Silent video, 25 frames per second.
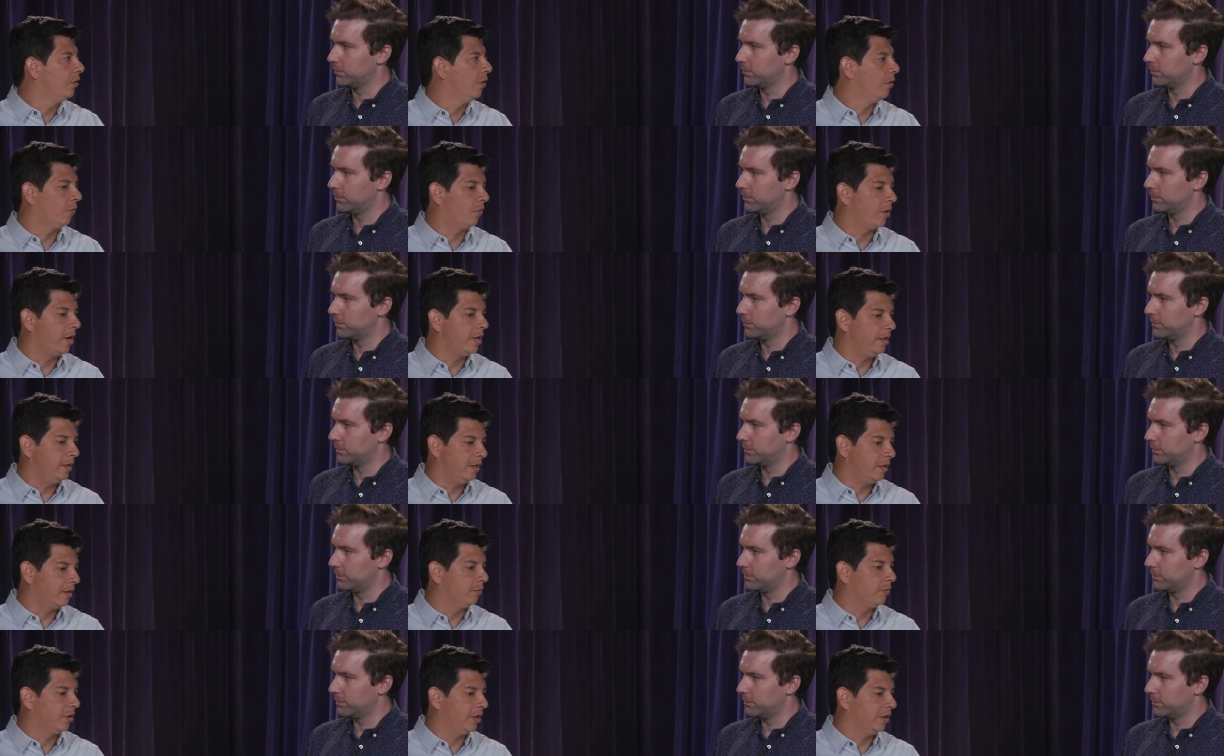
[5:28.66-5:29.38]
Speaker 1: who already
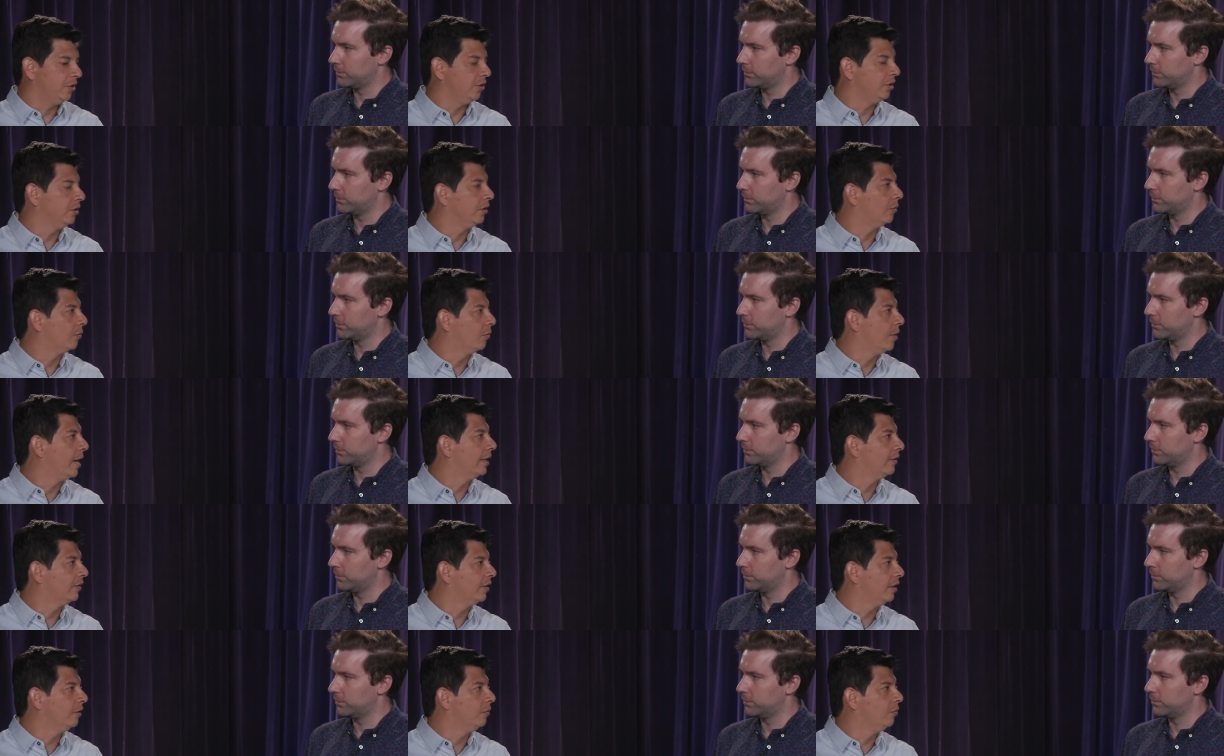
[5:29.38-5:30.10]
are managing their
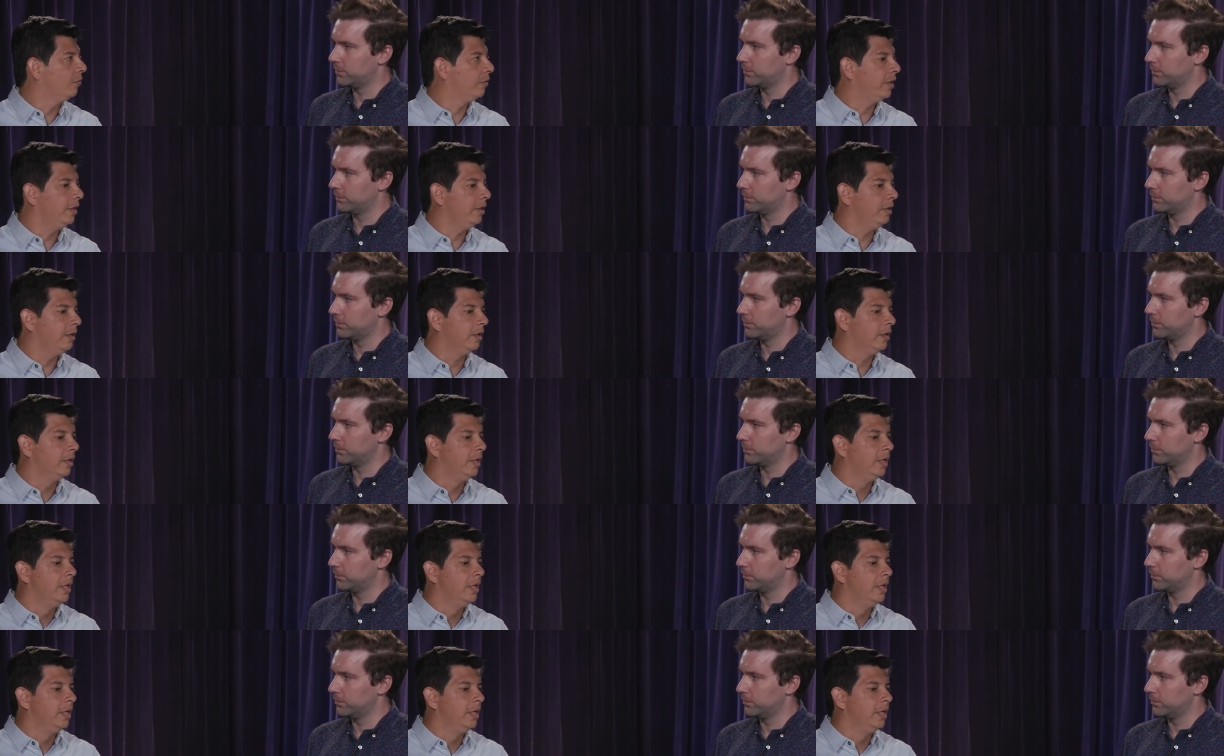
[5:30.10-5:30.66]
Macs anyway.